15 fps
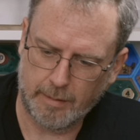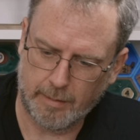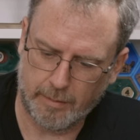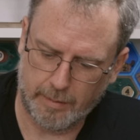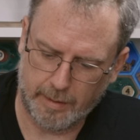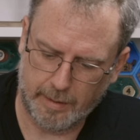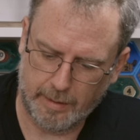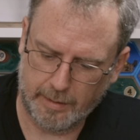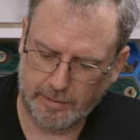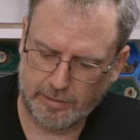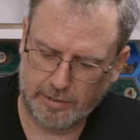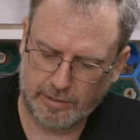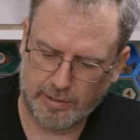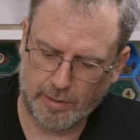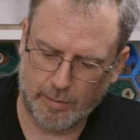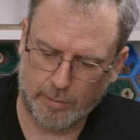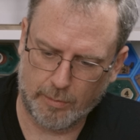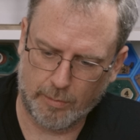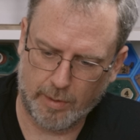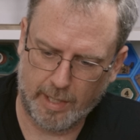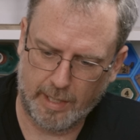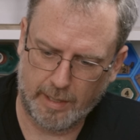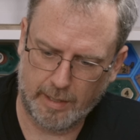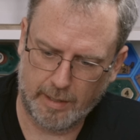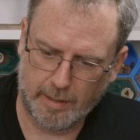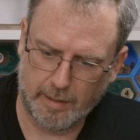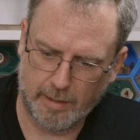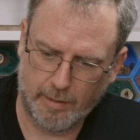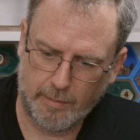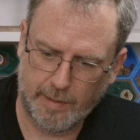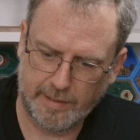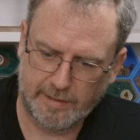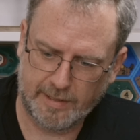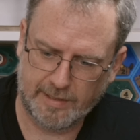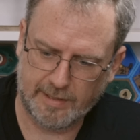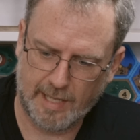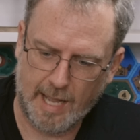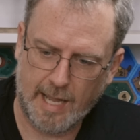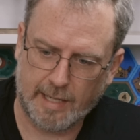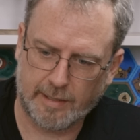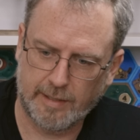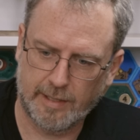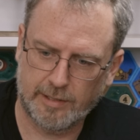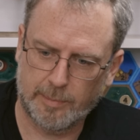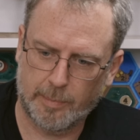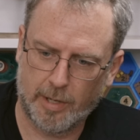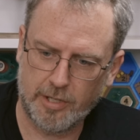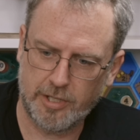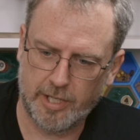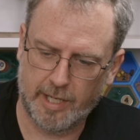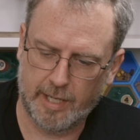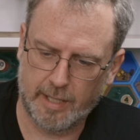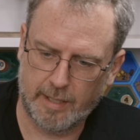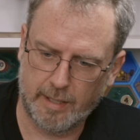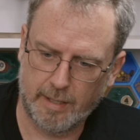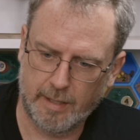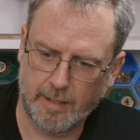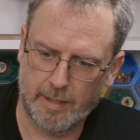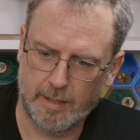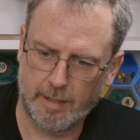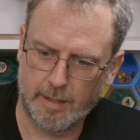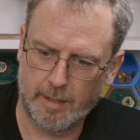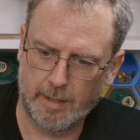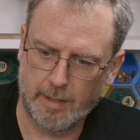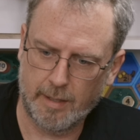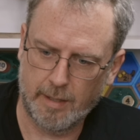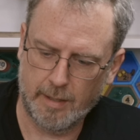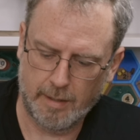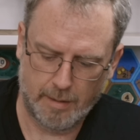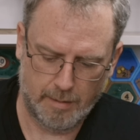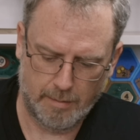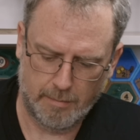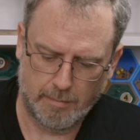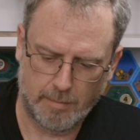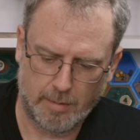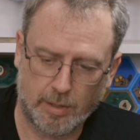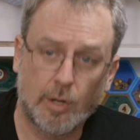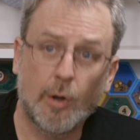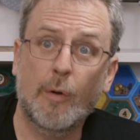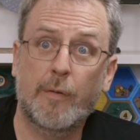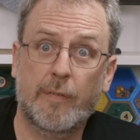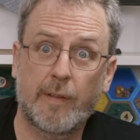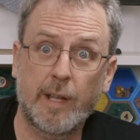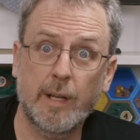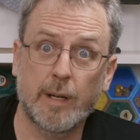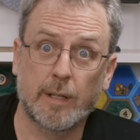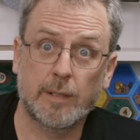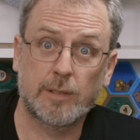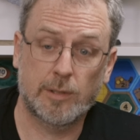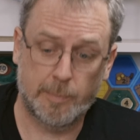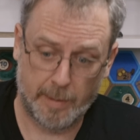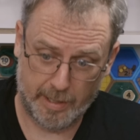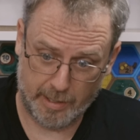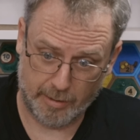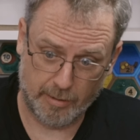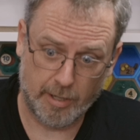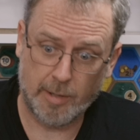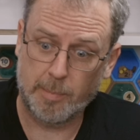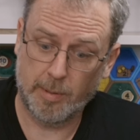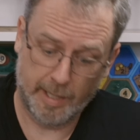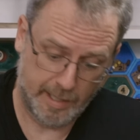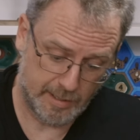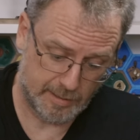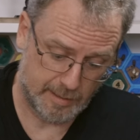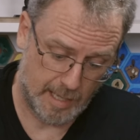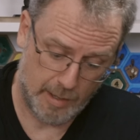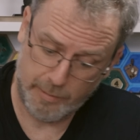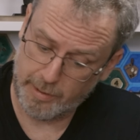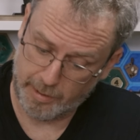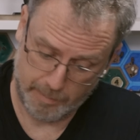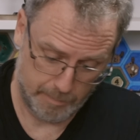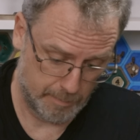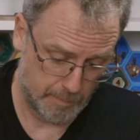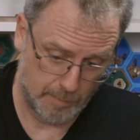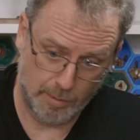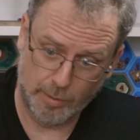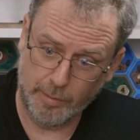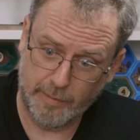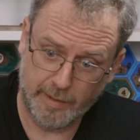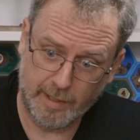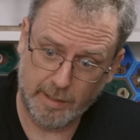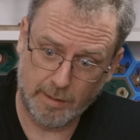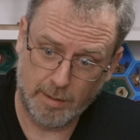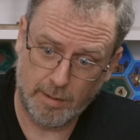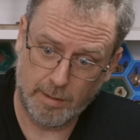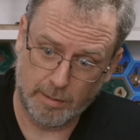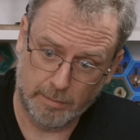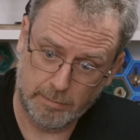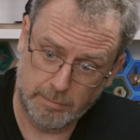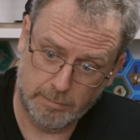All right, let's just go right. Oh, that's exact. That's brushing it. Well, go figure. Speaker on a Plate is louder. Moving along.